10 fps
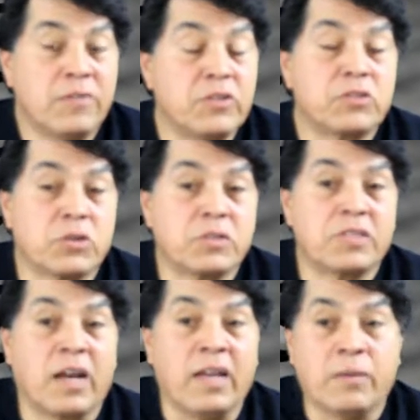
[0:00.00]
years old
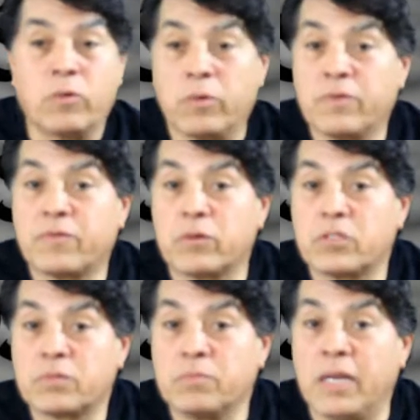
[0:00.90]
as I am, when we
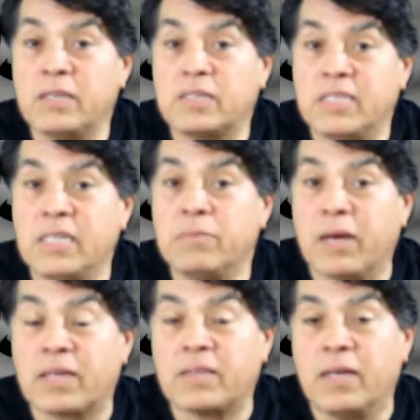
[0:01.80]
first made the team
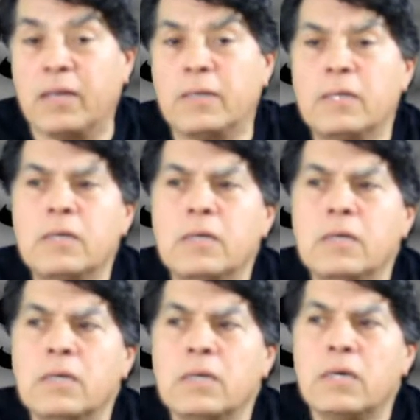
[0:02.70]
back then,
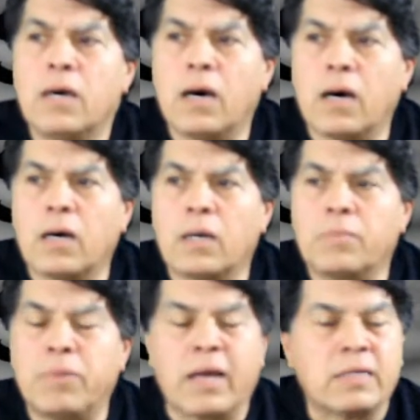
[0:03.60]

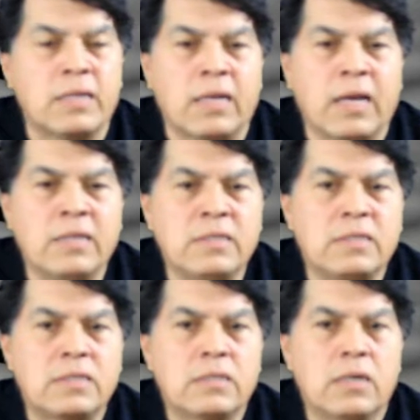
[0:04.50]
back in the
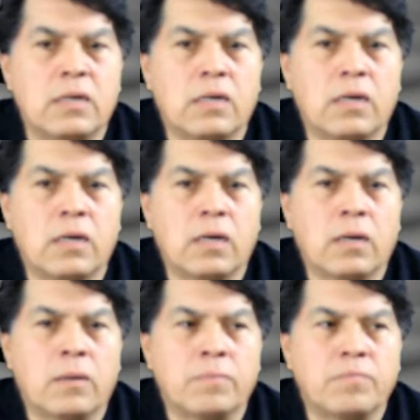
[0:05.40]
90s,
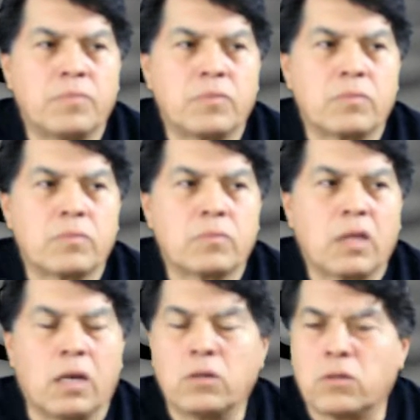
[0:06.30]

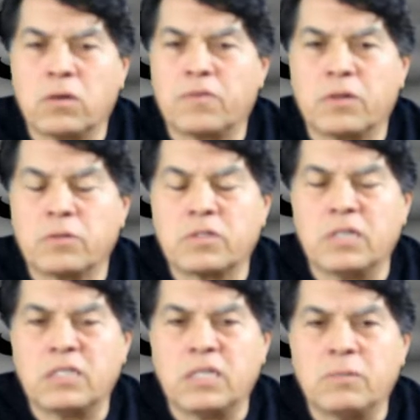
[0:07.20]
I don't know if there was
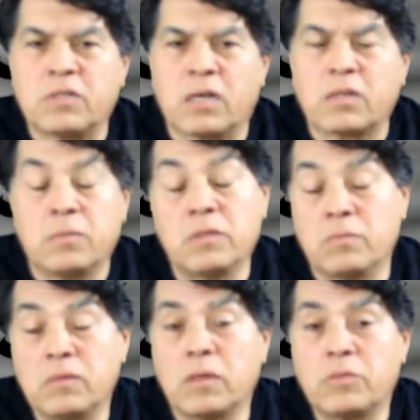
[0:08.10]
any teams out there. I mean,
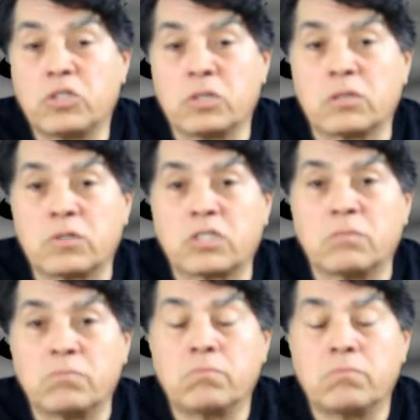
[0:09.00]
I'm sure there were
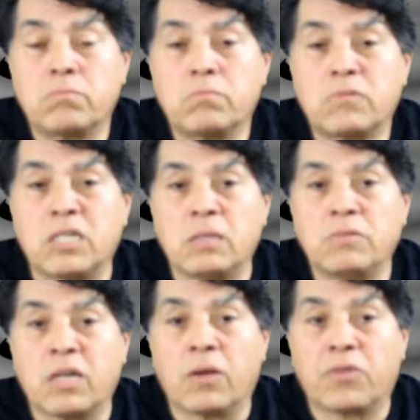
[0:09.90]
some
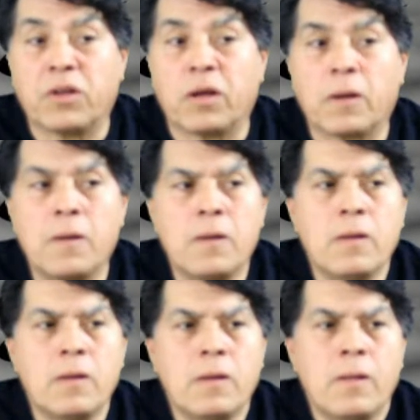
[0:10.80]
teams out there.
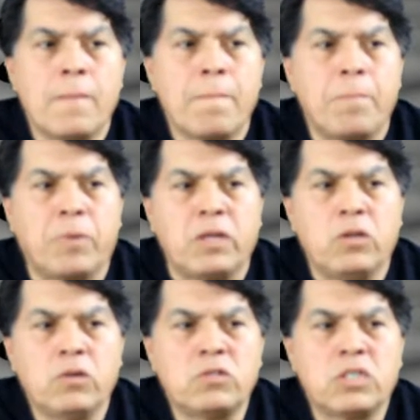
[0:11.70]
But
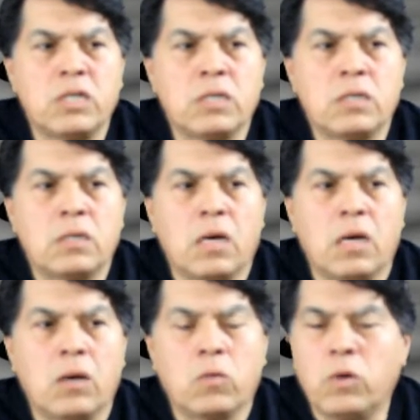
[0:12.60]
using,
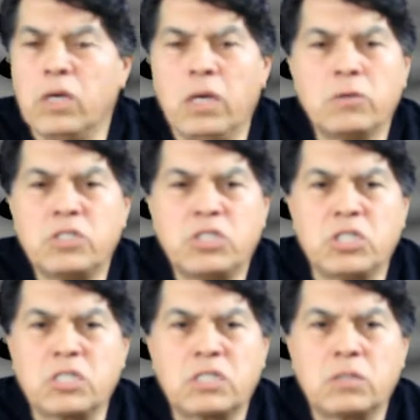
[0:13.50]
it was
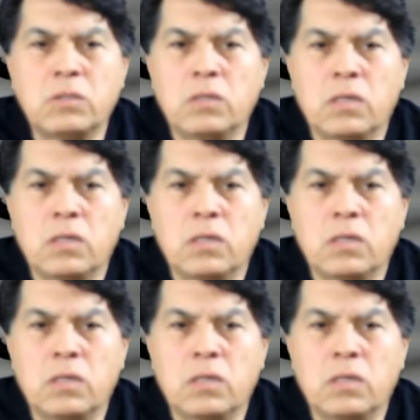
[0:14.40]
just,